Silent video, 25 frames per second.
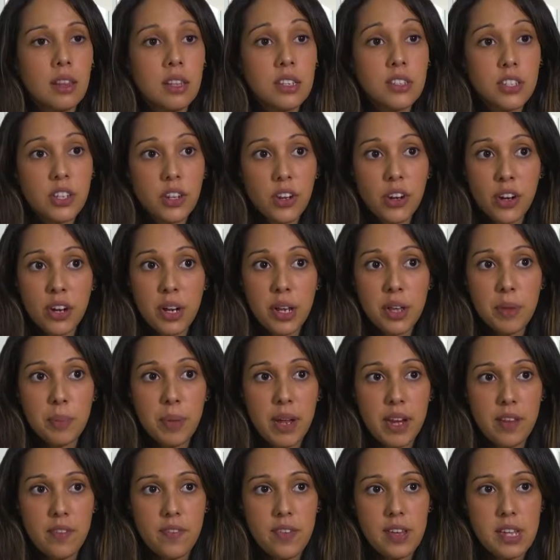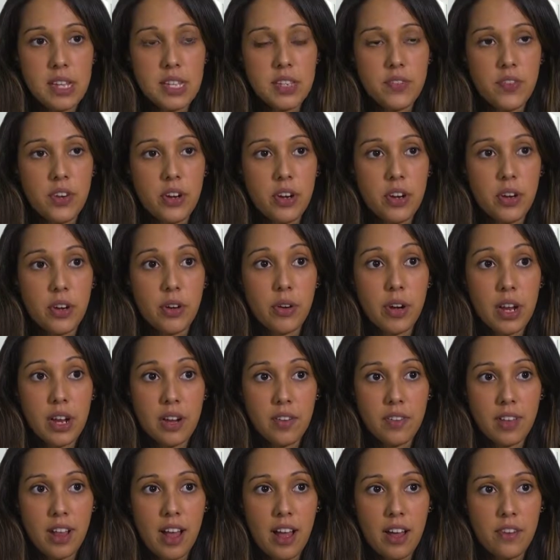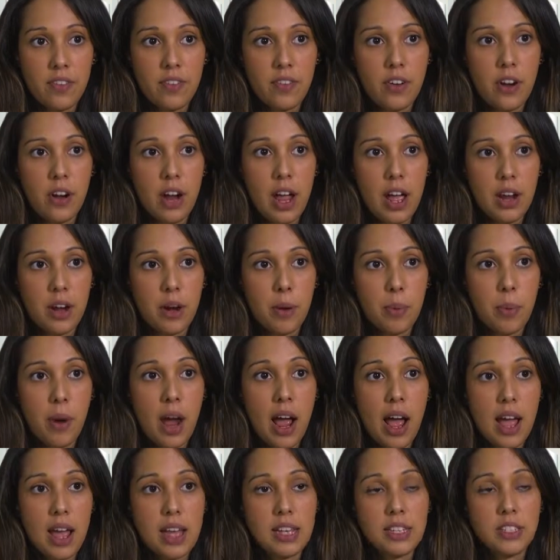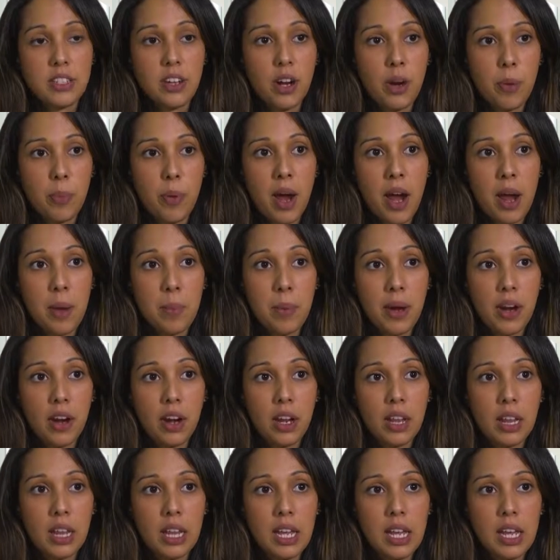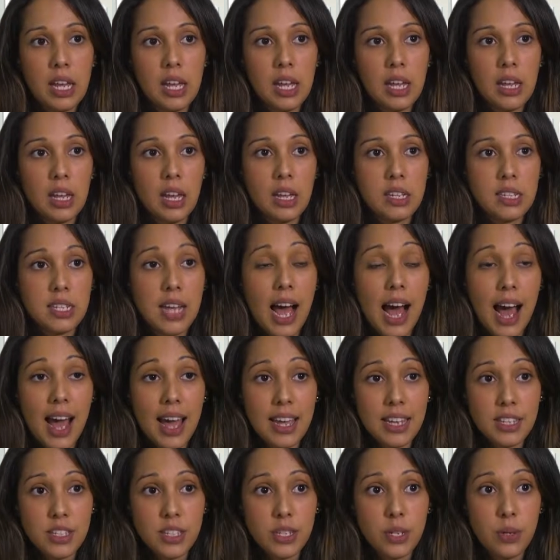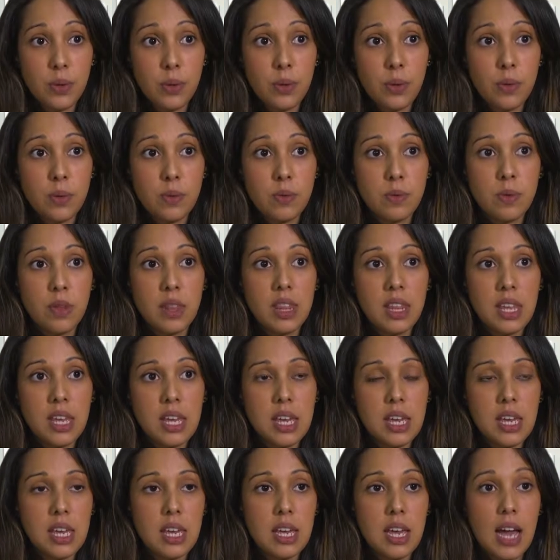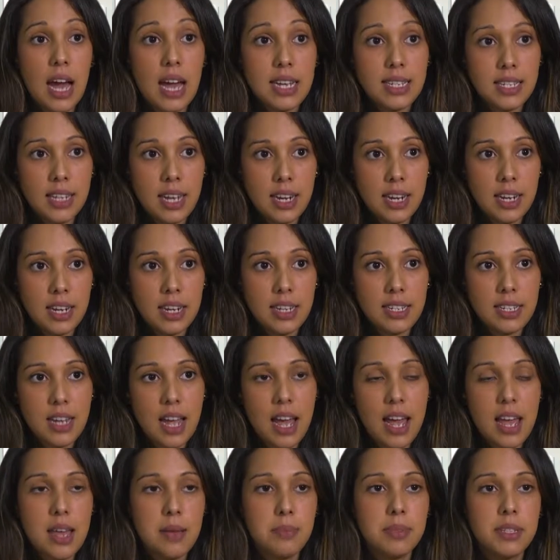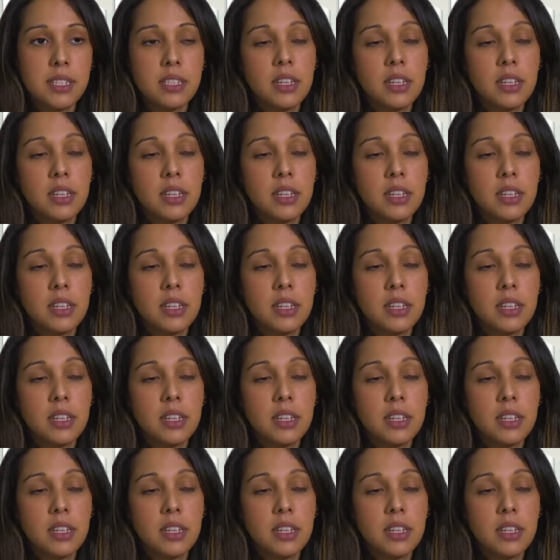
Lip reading: The security benefits for Creative Cloud for Enterprise are primarily tied to the identity types.